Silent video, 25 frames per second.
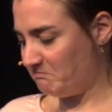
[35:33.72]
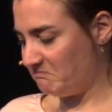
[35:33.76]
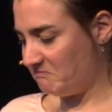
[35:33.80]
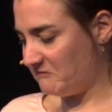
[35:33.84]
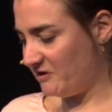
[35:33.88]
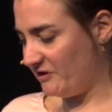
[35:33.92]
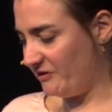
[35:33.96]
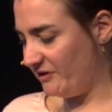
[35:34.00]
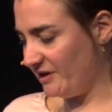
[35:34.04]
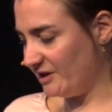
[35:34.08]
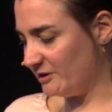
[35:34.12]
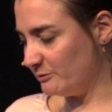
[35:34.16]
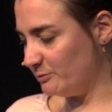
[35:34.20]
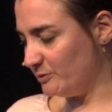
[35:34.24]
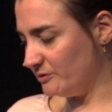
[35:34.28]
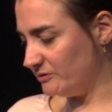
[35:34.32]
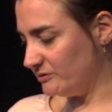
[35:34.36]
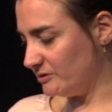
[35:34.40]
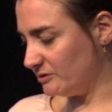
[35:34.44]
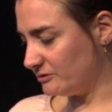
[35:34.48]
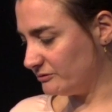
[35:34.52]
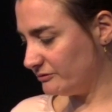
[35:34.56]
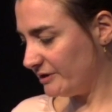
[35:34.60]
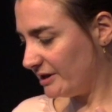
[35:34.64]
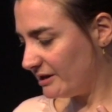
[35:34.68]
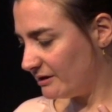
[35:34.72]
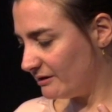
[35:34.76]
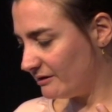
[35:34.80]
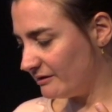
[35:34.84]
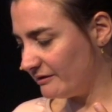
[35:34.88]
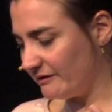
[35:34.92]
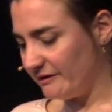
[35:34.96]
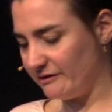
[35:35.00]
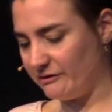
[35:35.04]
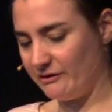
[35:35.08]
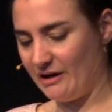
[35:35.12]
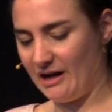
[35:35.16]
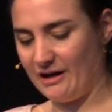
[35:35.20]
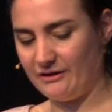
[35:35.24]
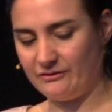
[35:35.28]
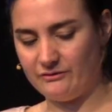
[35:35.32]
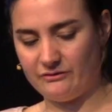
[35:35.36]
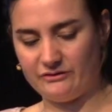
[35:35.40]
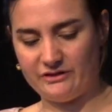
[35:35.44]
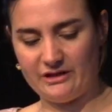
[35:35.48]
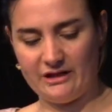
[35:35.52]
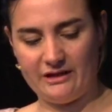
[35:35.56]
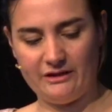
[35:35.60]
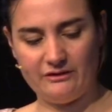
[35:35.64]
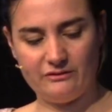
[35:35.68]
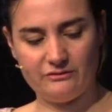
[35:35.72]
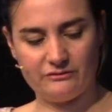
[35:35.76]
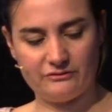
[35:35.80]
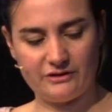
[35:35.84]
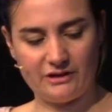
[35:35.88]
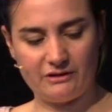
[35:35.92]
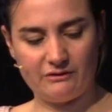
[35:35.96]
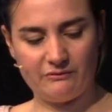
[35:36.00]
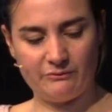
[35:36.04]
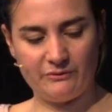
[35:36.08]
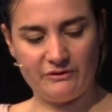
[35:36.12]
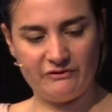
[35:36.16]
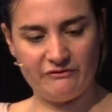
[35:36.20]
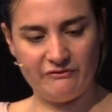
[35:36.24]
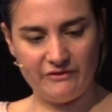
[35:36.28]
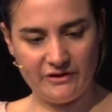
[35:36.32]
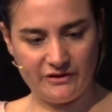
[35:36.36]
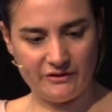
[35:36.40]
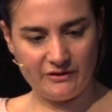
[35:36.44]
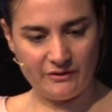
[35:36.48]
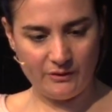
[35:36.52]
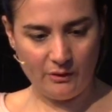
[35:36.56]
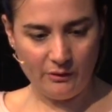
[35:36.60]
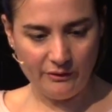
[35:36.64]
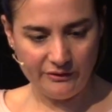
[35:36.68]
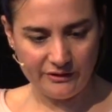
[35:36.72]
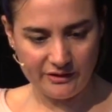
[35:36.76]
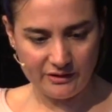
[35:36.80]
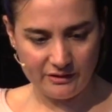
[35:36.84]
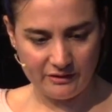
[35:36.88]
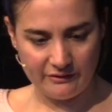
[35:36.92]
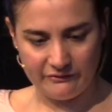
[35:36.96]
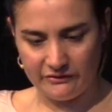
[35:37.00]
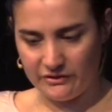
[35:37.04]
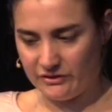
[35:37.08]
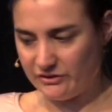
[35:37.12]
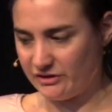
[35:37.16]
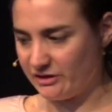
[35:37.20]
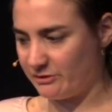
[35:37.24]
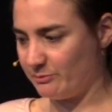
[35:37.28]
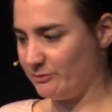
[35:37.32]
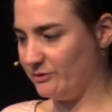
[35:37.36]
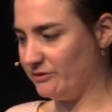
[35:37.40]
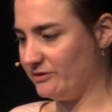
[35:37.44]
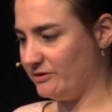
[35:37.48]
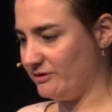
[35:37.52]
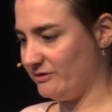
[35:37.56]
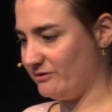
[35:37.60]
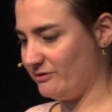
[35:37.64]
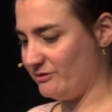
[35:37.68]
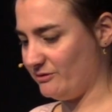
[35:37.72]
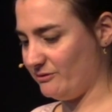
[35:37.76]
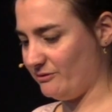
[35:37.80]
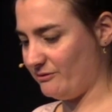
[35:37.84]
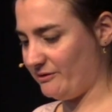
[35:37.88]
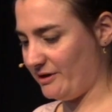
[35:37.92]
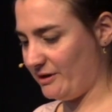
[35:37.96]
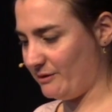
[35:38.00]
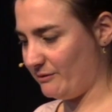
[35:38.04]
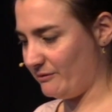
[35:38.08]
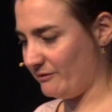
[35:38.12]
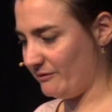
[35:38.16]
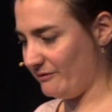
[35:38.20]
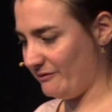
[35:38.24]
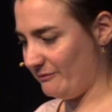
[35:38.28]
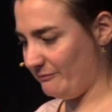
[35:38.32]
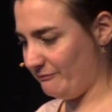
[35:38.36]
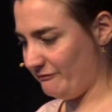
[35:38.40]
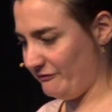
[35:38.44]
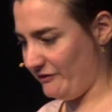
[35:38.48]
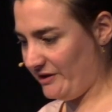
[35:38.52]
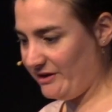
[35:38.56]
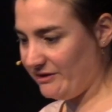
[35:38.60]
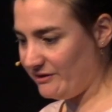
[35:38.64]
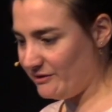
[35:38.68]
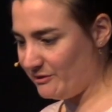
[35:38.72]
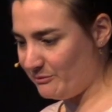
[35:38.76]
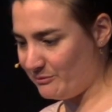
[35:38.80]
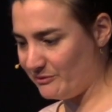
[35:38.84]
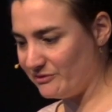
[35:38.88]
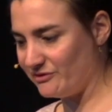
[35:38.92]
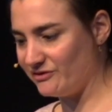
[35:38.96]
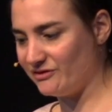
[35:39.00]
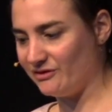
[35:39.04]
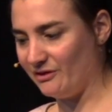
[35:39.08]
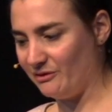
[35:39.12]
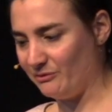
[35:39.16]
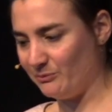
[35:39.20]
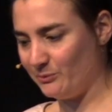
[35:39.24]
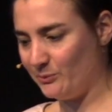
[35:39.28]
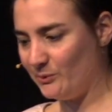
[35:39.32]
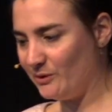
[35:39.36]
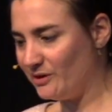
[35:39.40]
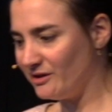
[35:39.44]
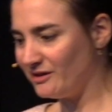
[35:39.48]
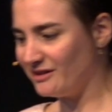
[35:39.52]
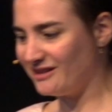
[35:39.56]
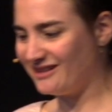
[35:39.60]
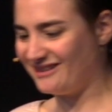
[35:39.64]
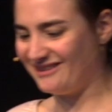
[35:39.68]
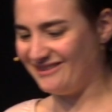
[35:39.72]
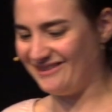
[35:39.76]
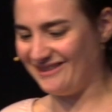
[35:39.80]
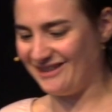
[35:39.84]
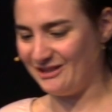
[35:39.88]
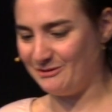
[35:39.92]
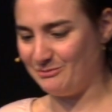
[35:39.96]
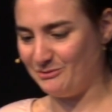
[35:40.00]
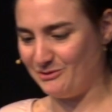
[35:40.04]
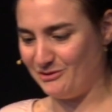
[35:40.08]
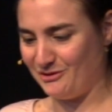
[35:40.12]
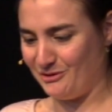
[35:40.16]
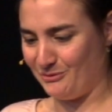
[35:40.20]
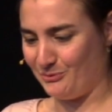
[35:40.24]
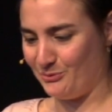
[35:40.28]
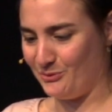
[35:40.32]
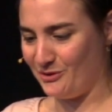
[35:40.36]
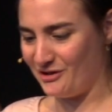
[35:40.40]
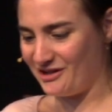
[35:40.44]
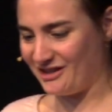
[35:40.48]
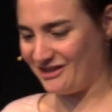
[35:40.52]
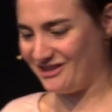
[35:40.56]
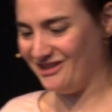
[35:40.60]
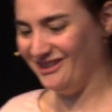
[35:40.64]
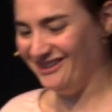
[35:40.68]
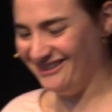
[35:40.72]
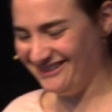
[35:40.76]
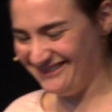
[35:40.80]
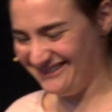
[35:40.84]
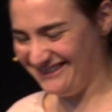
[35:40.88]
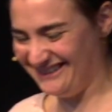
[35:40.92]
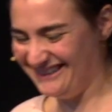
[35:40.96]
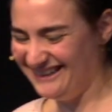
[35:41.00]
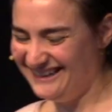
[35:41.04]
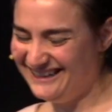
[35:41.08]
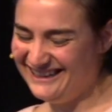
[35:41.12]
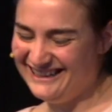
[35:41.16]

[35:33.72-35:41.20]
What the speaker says: Things would not record. You had to tell it to record with video and audio. If you just wanted to record video, it would not work. Things would not work at all.